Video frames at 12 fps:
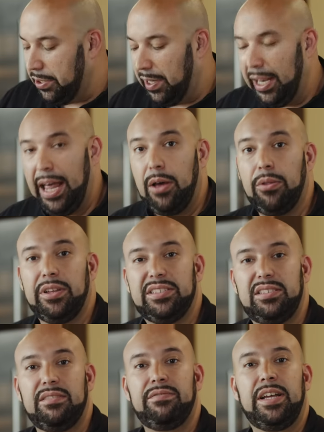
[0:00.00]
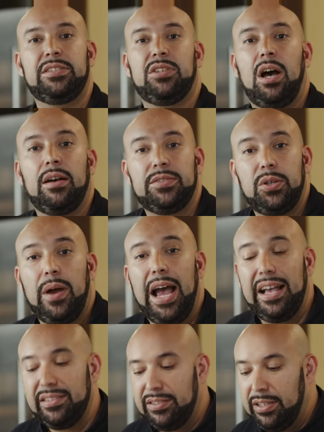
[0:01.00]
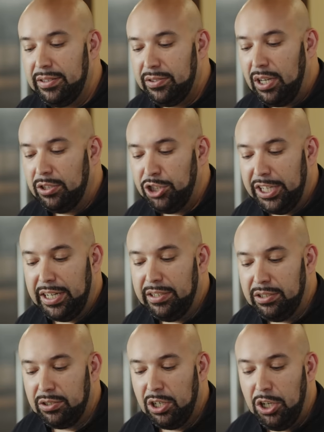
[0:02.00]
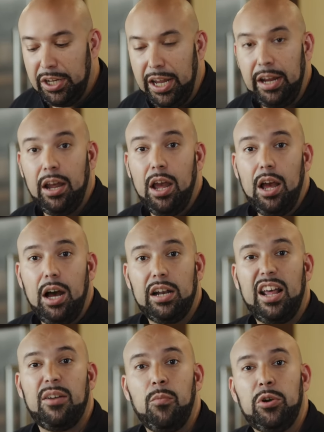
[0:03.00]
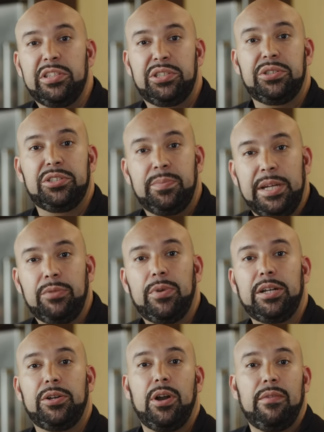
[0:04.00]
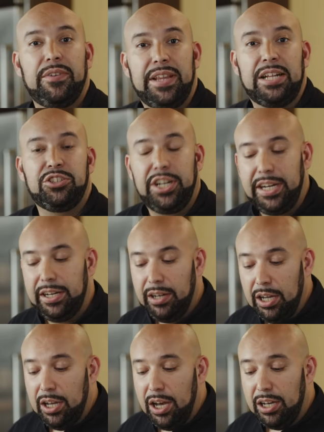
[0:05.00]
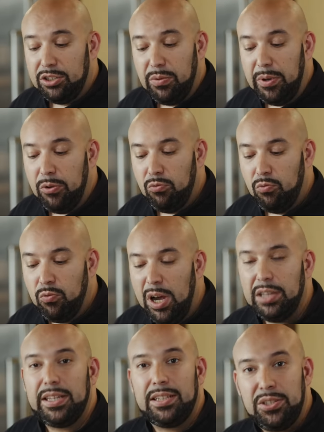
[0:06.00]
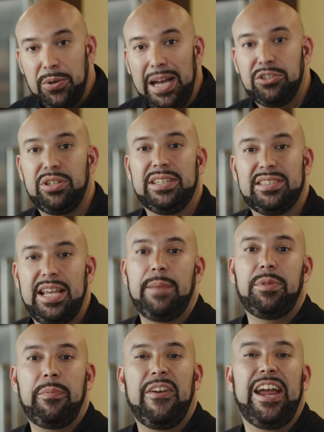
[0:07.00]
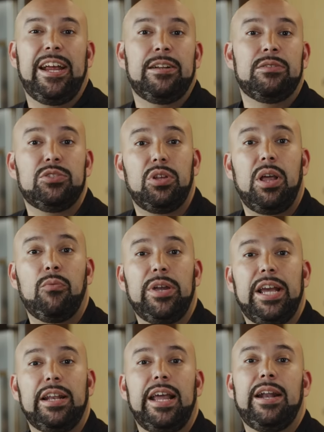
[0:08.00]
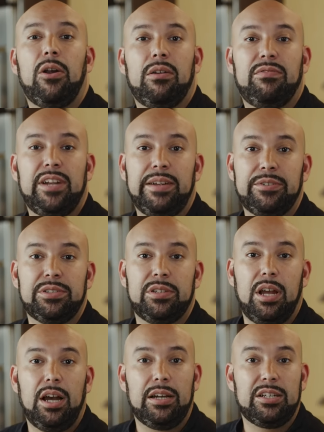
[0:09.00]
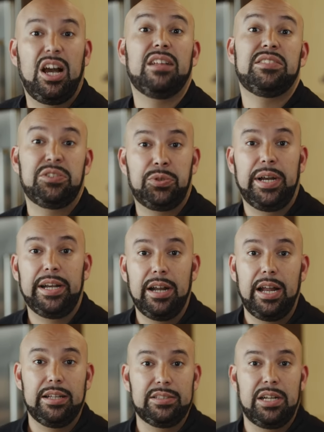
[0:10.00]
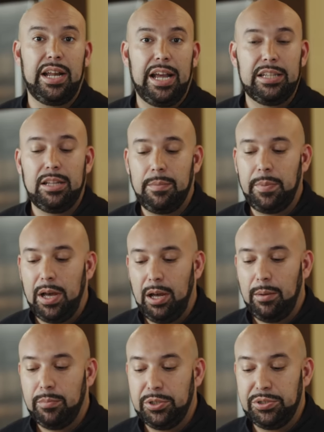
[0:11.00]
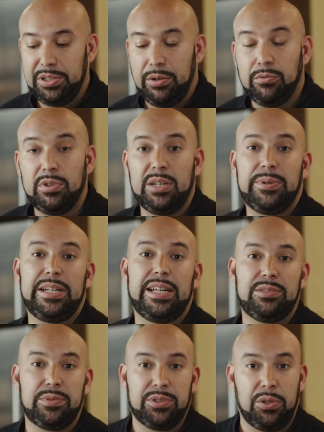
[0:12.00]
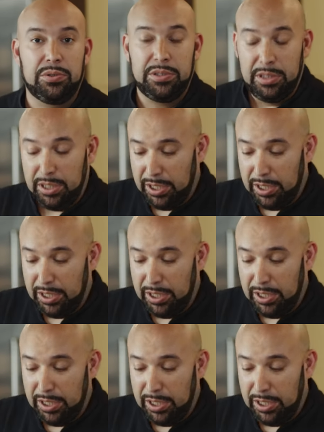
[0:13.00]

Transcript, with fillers: to allow this to vent off. So as this uh, chicken is cooking, a lot of moisture is being rendered off of that chicken. Uh, so we want that to actually escape the pan so that we can let our flavors uh, concentrate, and it's gonna end up uh, producing a really, really nice result.